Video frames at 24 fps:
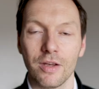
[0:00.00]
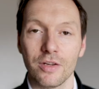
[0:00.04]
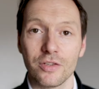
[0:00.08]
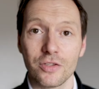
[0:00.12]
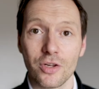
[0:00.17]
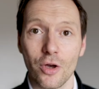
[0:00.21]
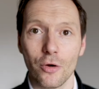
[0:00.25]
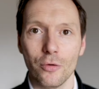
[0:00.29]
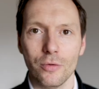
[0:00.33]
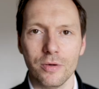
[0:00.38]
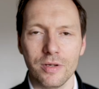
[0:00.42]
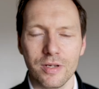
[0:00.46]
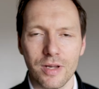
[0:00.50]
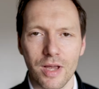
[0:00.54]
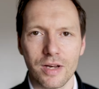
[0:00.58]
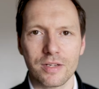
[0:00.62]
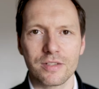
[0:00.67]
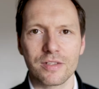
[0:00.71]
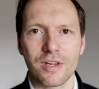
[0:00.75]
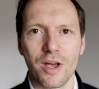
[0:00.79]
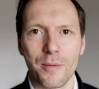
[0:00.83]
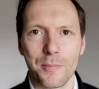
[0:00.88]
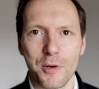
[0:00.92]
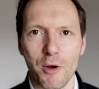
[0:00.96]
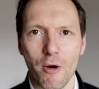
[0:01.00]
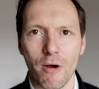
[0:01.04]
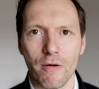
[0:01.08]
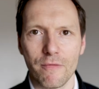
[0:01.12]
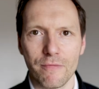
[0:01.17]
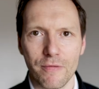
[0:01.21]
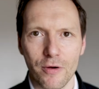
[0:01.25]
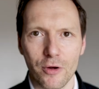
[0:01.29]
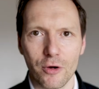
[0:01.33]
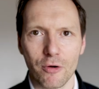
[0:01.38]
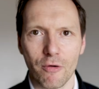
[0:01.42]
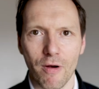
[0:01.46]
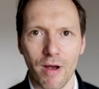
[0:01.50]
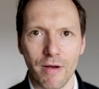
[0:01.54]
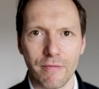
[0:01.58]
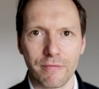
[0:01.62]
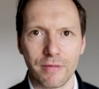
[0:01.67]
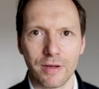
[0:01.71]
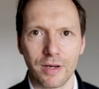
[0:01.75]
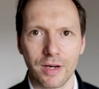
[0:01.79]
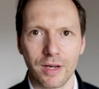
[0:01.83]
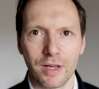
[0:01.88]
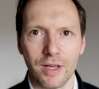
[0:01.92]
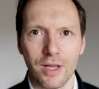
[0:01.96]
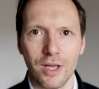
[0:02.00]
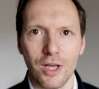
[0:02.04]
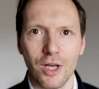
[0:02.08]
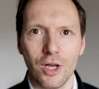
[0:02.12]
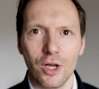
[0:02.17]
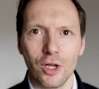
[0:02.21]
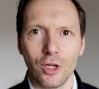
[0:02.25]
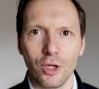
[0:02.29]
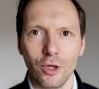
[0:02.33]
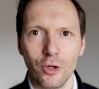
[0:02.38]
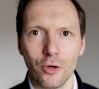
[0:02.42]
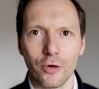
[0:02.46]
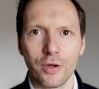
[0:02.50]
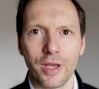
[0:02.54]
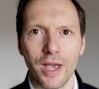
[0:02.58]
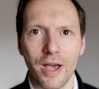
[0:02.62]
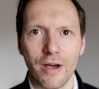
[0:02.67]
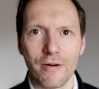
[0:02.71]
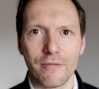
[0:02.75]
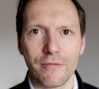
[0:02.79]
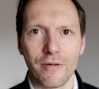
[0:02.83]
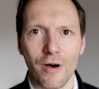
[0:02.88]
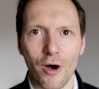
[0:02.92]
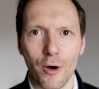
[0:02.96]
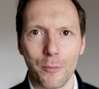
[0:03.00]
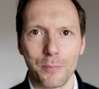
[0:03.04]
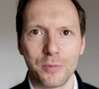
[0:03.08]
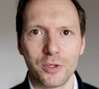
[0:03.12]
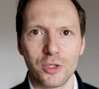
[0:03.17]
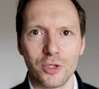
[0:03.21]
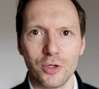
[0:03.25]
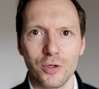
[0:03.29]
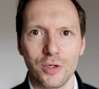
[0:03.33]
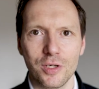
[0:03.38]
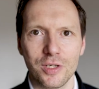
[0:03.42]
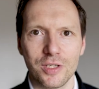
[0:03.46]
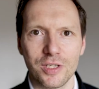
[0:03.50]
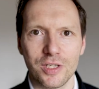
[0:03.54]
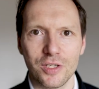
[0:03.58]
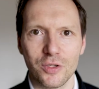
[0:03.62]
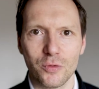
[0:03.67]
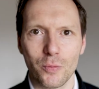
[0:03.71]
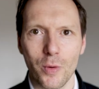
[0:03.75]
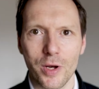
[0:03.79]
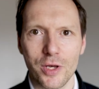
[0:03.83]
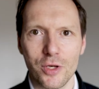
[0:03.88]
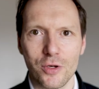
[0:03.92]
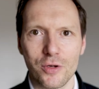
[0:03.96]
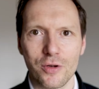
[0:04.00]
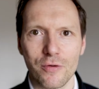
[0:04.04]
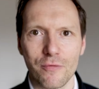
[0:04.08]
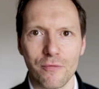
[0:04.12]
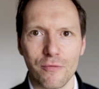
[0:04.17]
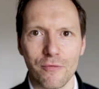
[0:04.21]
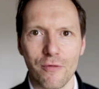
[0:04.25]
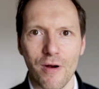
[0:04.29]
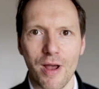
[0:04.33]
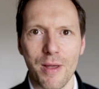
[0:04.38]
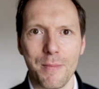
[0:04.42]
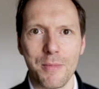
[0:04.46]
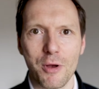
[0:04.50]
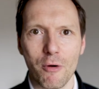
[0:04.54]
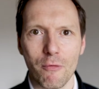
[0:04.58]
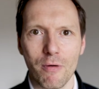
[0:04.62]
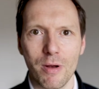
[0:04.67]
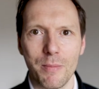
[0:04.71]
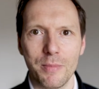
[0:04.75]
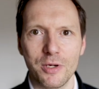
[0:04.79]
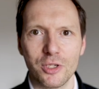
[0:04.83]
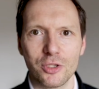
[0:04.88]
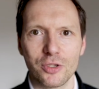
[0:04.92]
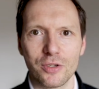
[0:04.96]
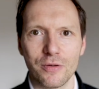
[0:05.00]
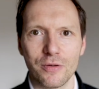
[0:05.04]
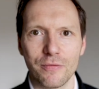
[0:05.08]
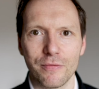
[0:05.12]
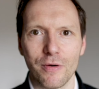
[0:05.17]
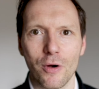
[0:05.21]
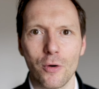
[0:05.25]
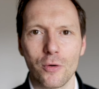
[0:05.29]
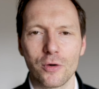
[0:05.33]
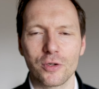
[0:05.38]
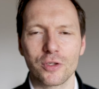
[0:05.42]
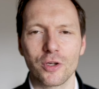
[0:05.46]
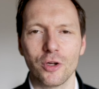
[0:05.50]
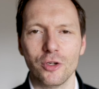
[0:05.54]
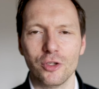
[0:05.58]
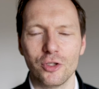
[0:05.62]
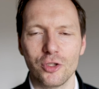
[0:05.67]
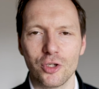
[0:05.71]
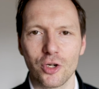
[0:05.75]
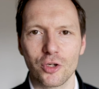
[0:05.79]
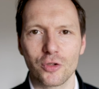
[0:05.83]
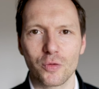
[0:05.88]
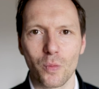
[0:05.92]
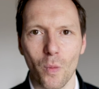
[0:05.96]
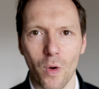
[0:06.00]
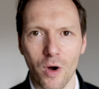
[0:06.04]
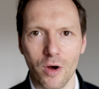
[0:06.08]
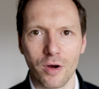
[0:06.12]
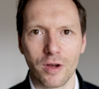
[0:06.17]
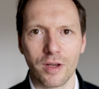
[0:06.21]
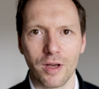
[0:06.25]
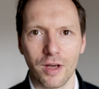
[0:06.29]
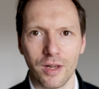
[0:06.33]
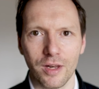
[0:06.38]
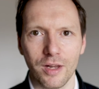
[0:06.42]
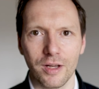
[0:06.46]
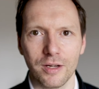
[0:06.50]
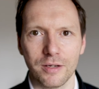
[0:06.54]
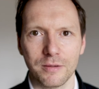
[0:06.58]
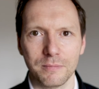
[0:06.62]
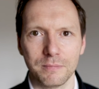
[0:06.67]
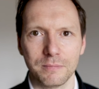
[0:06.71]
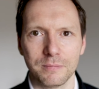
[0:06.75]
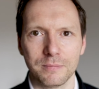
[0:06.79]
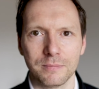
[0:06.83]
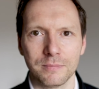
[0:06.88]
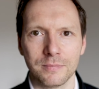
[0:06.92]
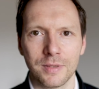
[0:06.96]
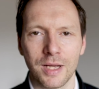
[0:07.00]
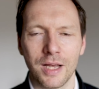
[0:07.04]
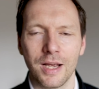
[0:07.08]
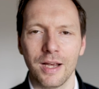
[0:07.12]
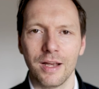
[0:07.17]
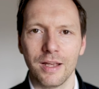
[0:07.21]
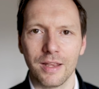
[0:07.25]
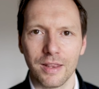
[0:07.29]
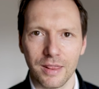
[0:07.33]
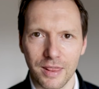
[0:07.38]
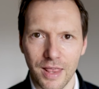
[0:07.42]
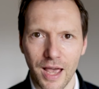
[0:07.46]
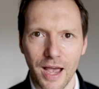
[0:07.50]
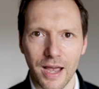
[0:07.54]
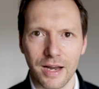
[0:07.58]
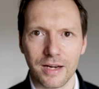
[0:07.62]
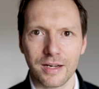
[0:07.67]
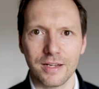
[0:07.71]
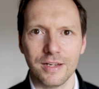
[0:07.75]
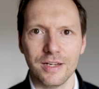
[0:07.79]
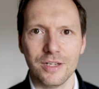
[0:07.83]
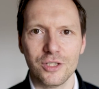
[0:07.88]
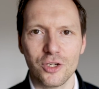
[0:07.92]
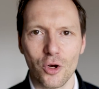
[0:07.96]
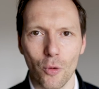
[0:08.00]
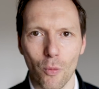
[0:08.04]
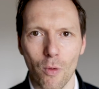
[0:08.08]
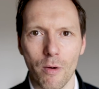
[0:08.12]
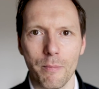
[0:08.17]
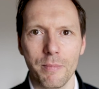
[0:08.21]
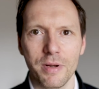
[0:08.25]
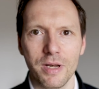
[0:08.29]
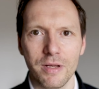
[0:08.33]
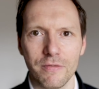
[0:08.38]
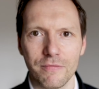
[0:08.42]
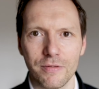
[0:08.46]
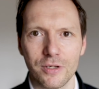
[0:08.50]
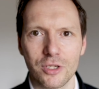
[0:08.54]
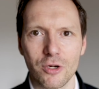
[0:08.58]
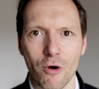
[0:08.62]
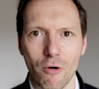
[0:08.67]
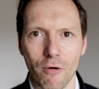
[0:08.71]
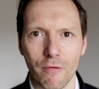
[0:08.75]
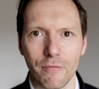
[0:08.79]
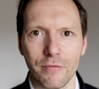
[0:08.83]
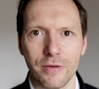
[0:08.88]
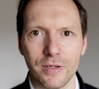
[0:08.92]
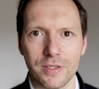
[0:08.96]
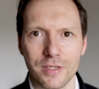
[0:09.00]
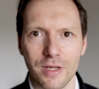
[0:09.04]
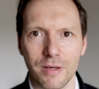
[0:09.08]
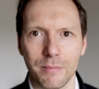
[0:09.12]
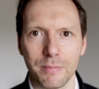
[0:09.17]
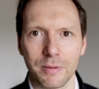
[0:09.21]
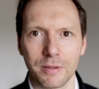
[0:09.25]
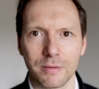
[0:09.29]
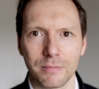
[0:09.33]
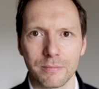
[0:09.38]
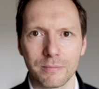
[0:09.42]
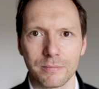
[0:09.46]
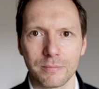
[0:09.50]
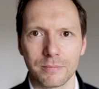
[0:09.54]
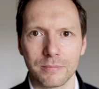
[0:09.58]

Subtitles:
So next time you're out photographing, look out for opportunities where you can frame your image to focus on just one color. That is your 1 minute photography tip.